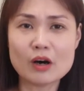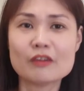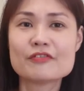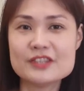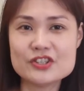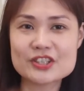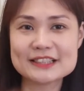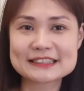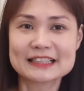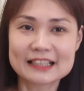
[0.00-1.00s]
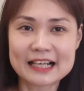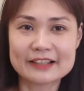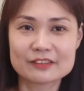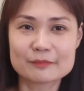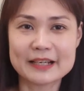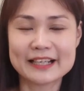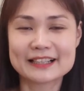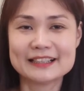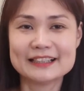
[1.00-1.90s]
of features kind of bag,